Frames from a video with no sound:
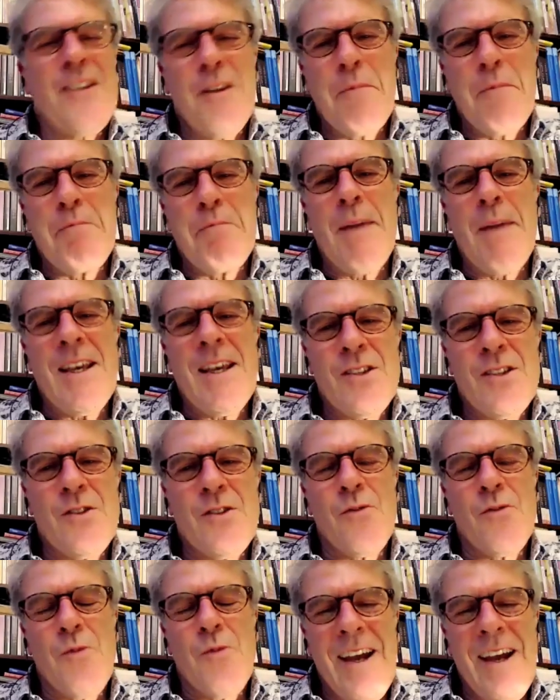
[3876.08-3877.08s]
the
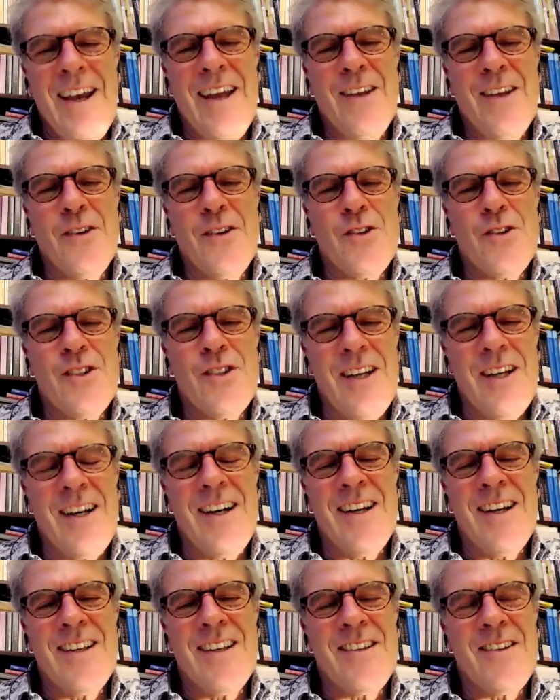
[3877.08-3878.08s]
best way to
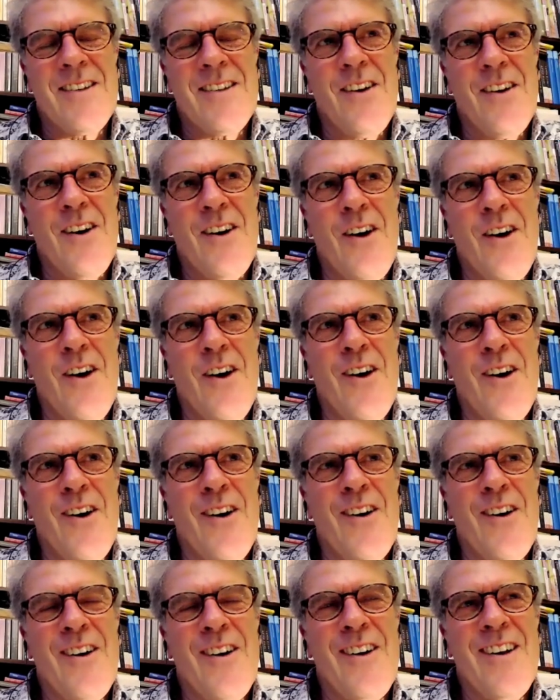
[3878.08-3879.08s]
start
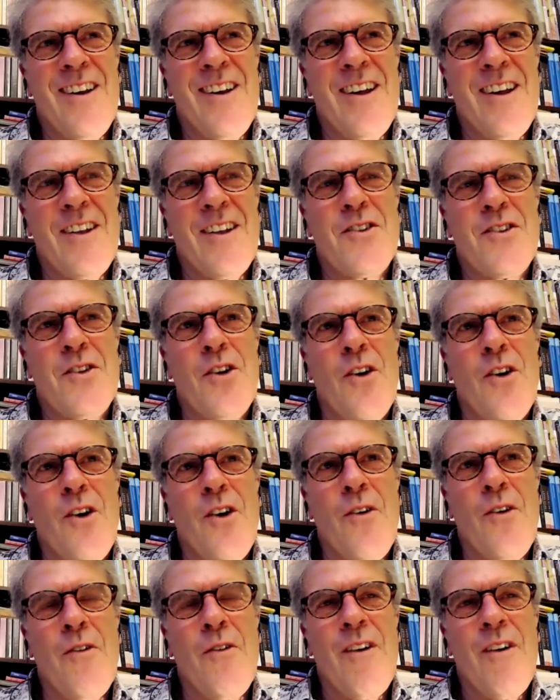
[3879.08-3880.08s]
or
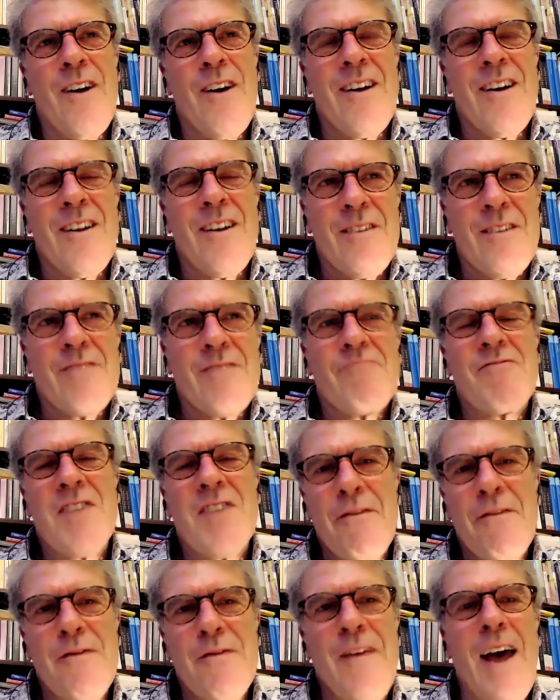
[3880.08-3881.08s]
to
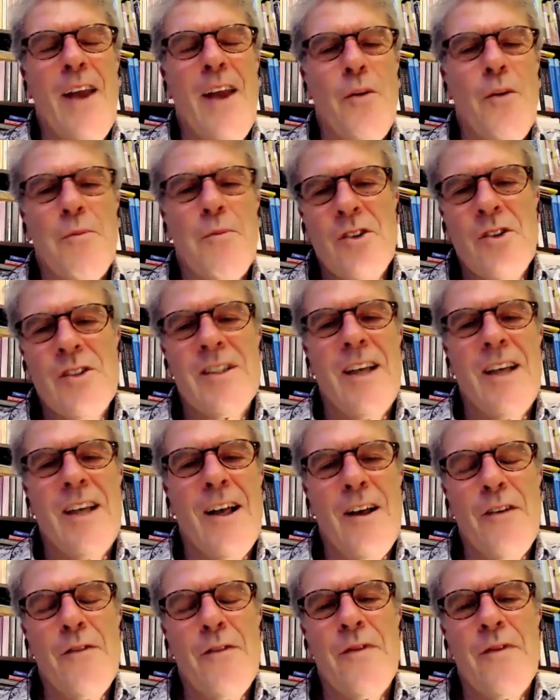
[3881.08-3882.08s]
develop
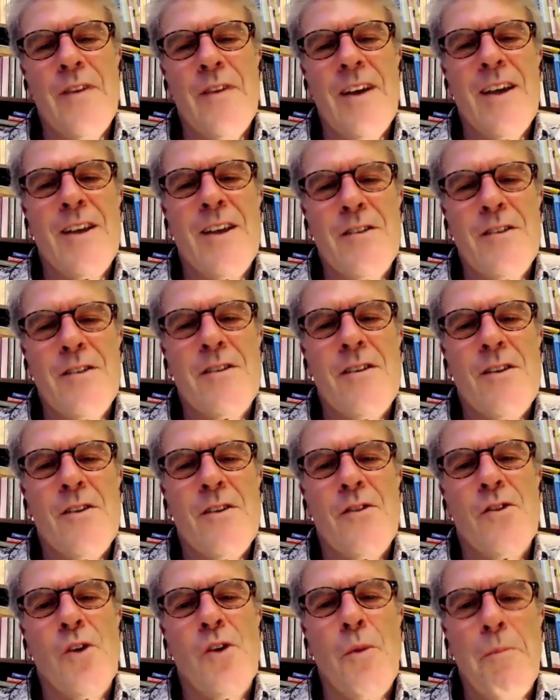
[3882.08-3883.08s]
yourself is
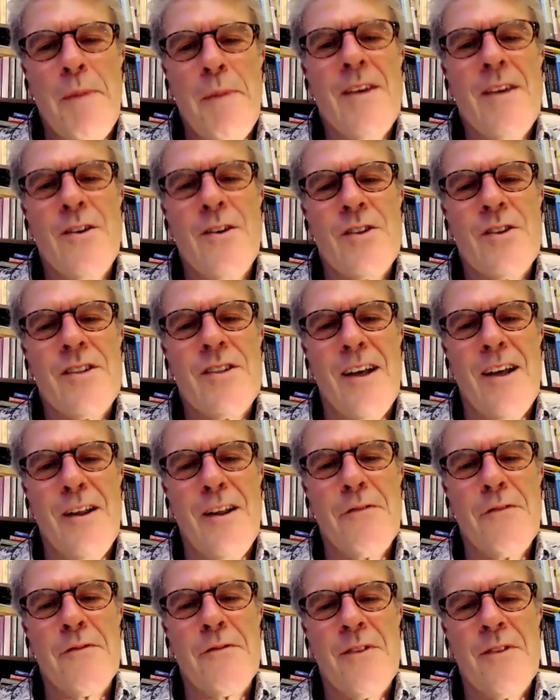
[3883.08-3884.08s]
to be
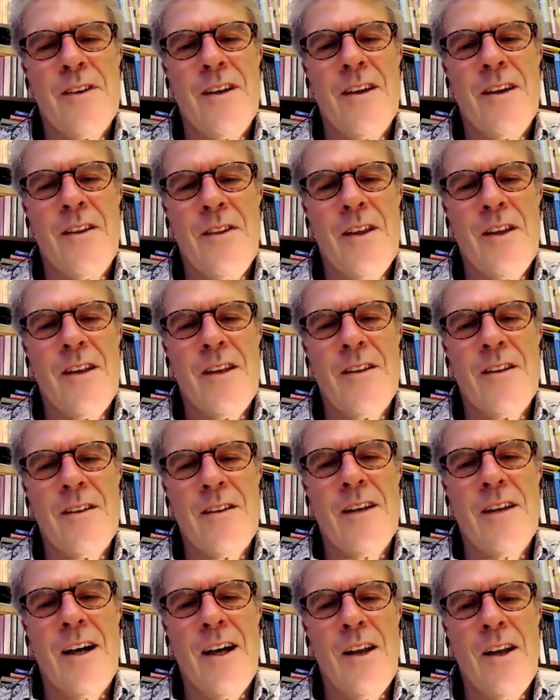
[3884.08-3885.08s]
yourself in the
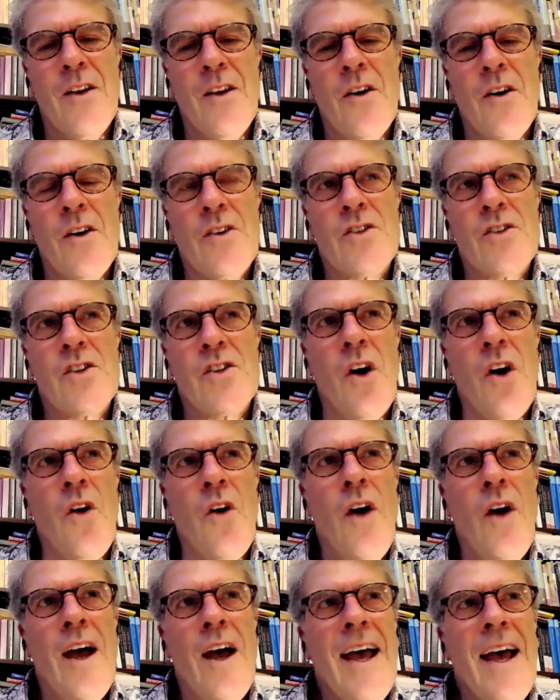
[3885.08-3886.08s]
dialogue.
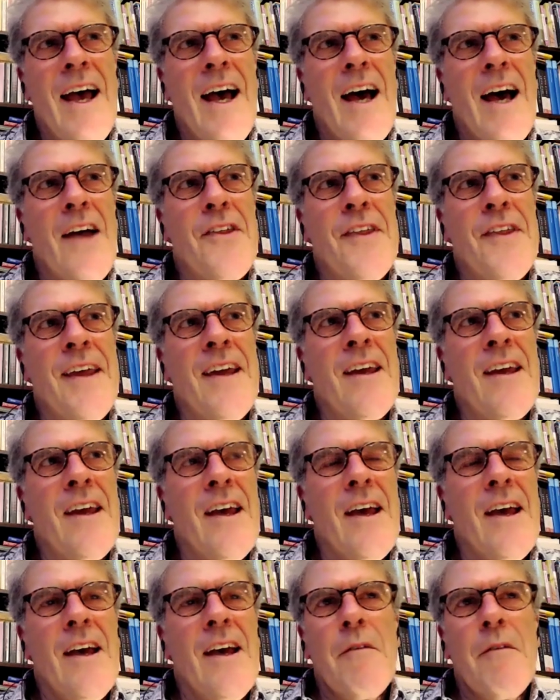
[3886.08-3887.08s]
So I think
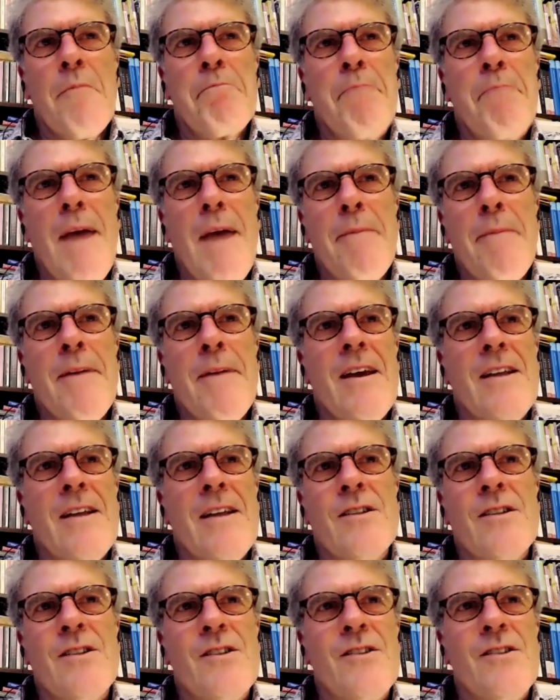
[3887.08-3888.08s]
maybe
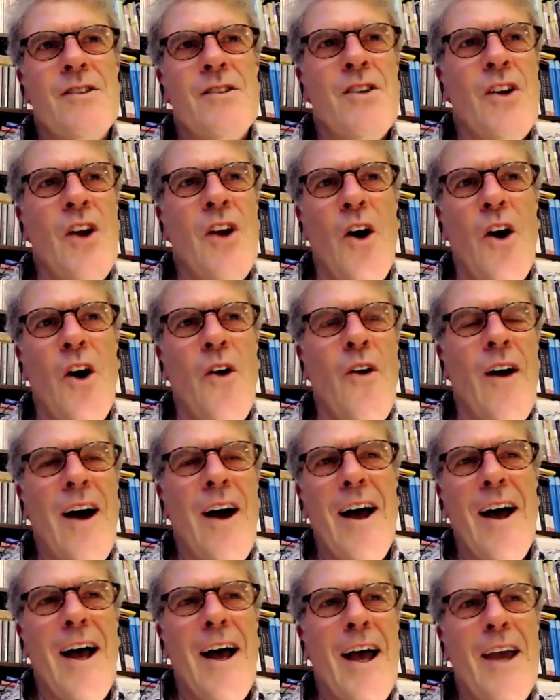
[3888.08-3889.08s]
it's, you know,
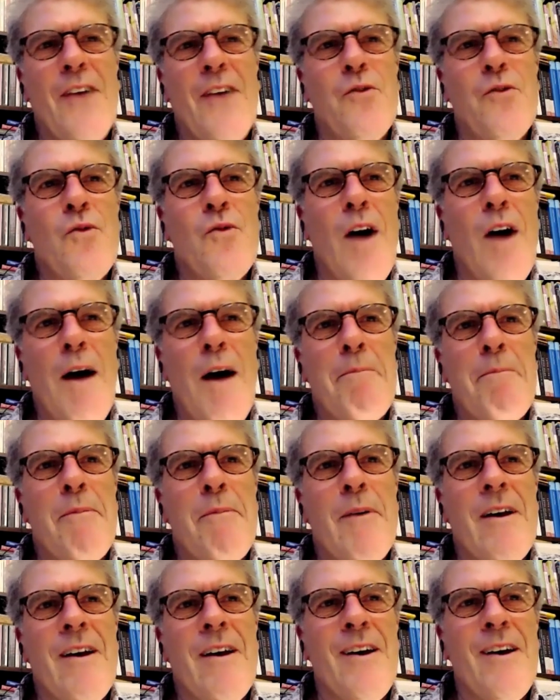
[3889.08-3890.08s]
I grew up
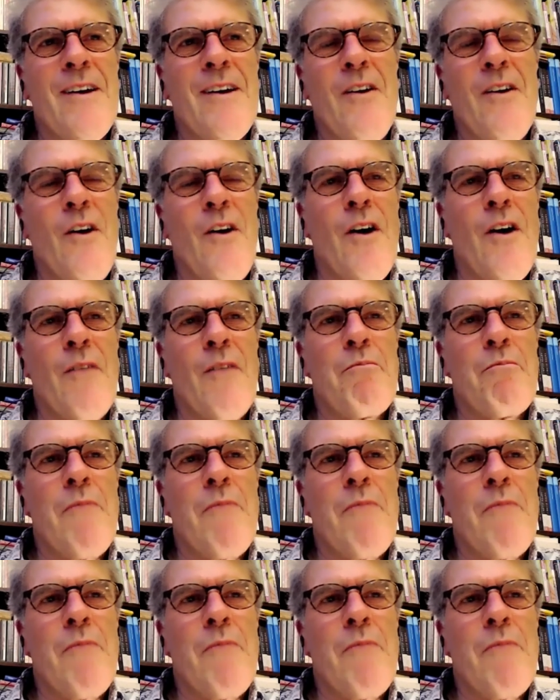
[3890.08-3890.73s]
I